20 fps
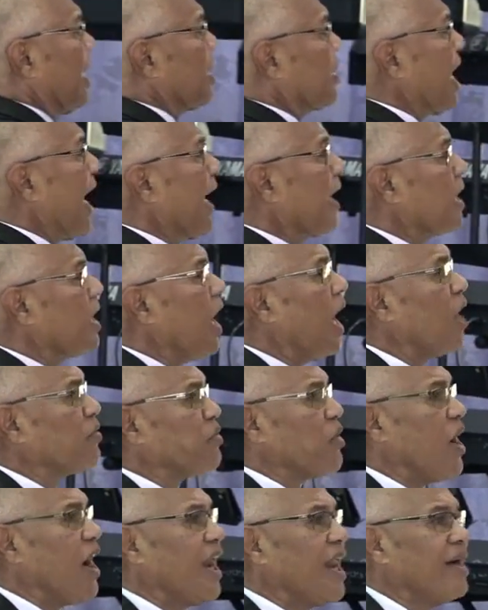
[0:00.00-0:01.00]
thank God
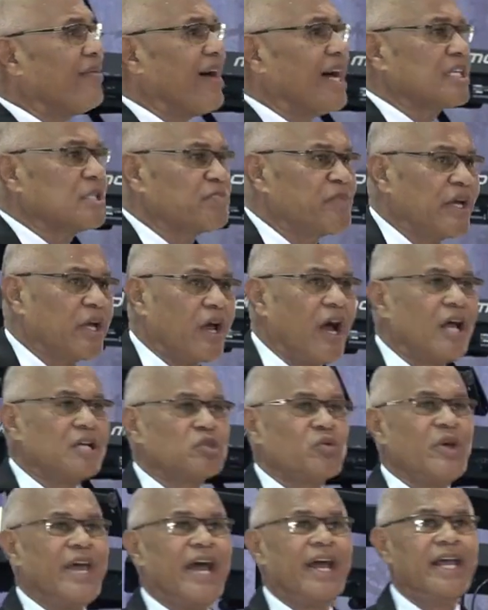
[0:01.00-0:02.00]
for all of us, because
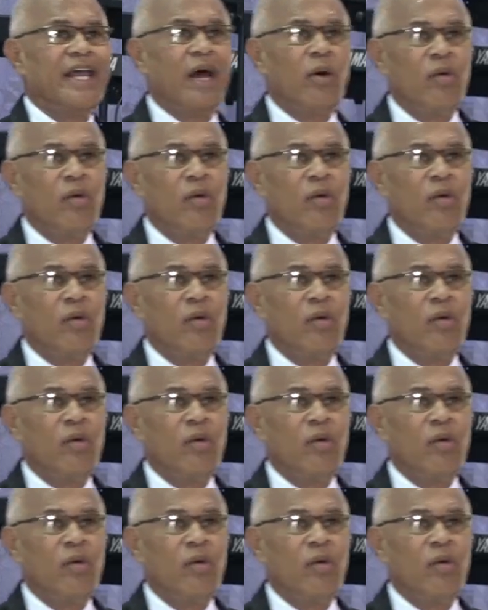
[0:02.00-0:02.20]
we are here.